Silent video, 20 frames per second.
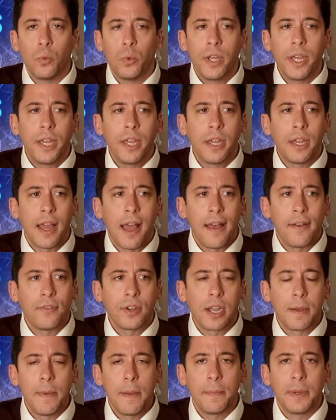We have
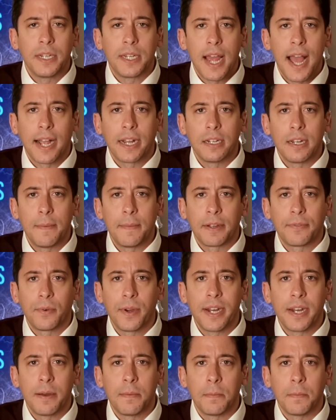a commitment to academic
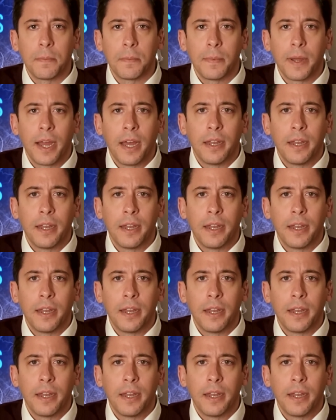freedom,